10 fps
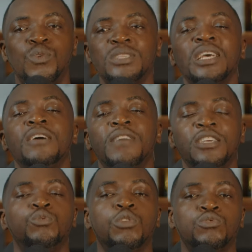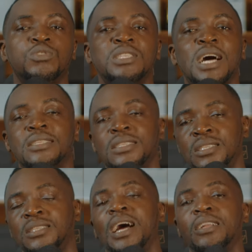Whatever you want to start,
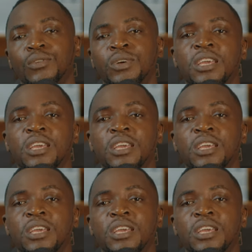start.